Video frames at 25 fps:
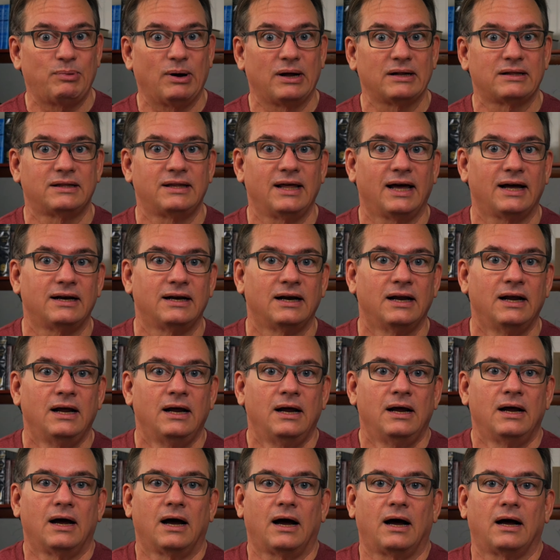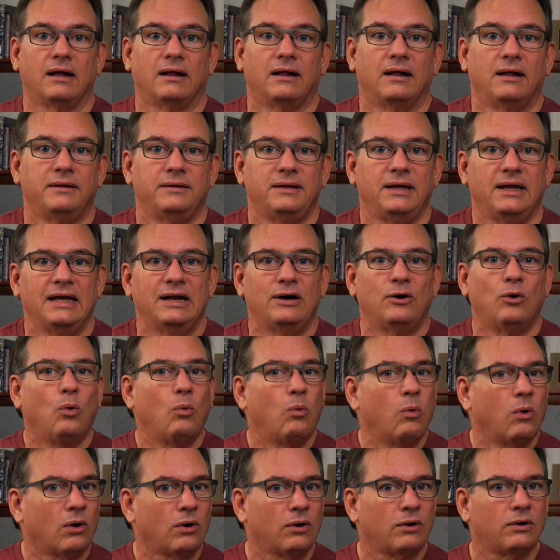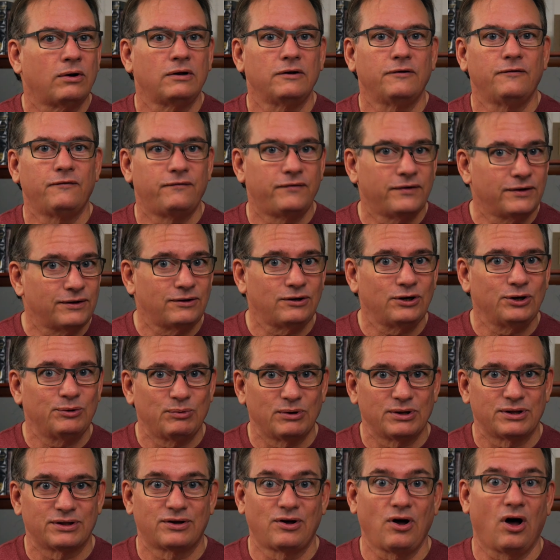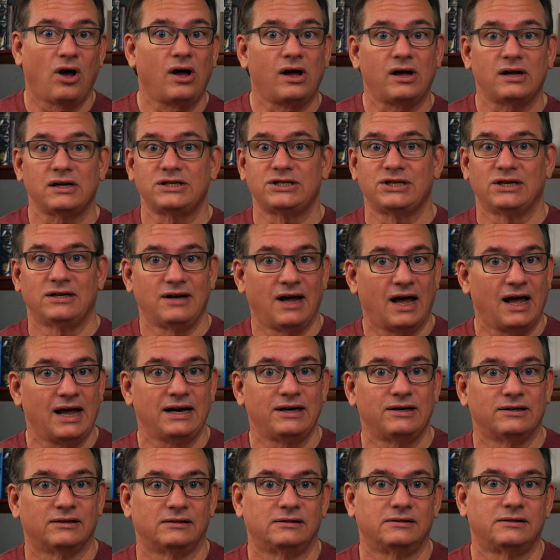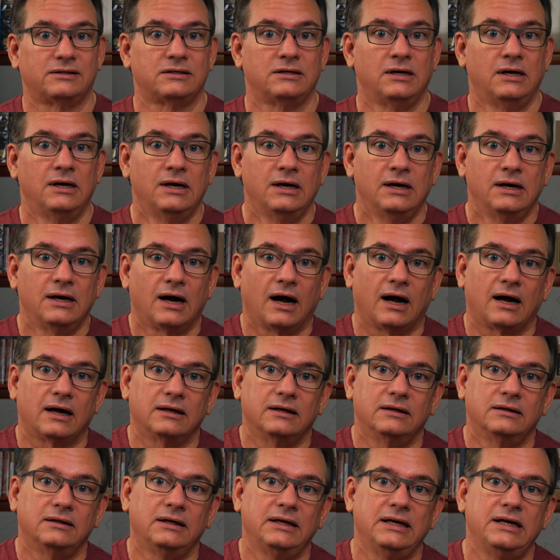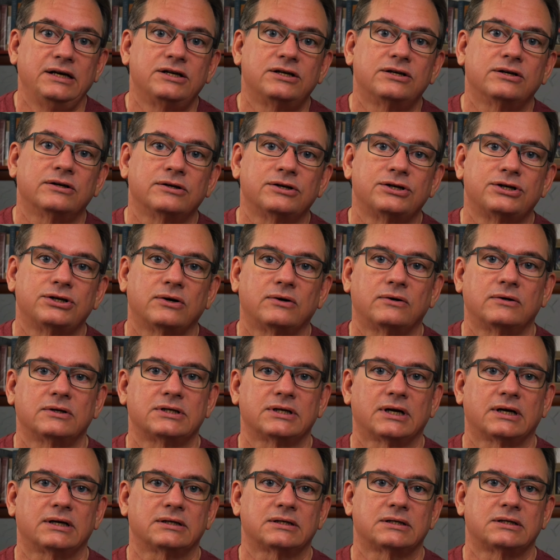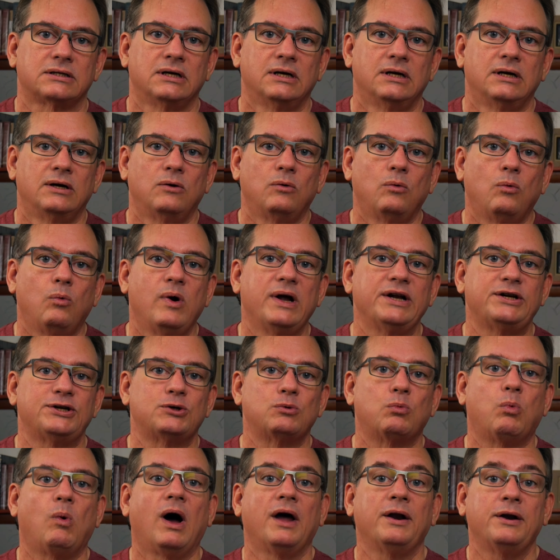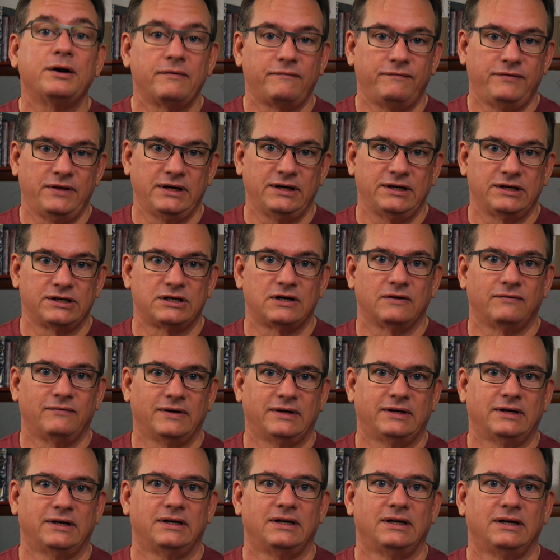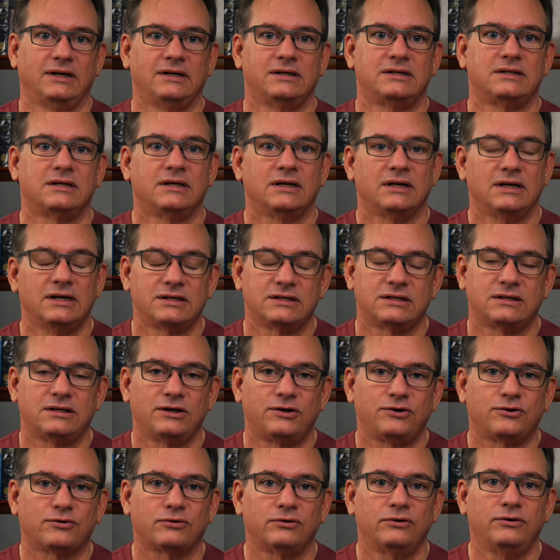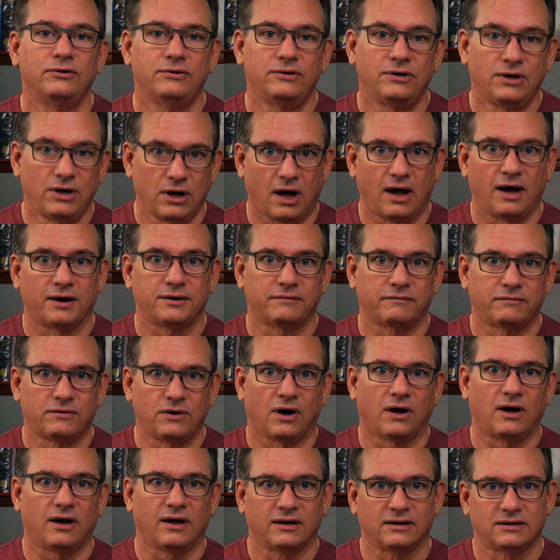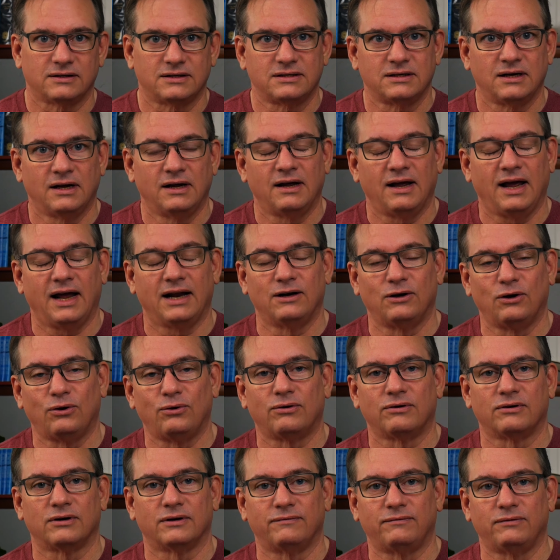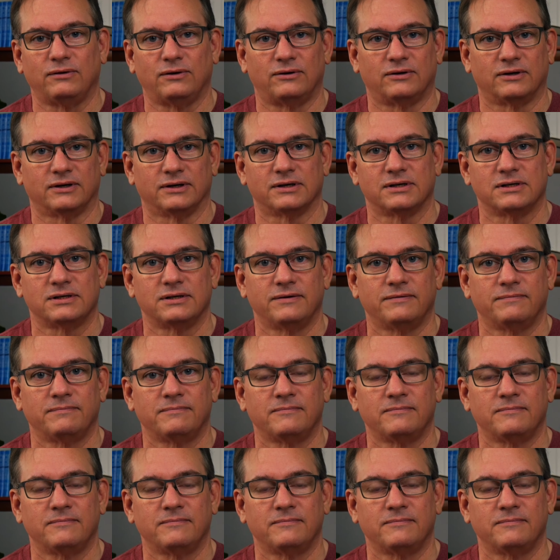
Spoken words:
but that in a world filled with gods and idols, Easter shows us which one of these divinities is the true God of gods and Lord of lords.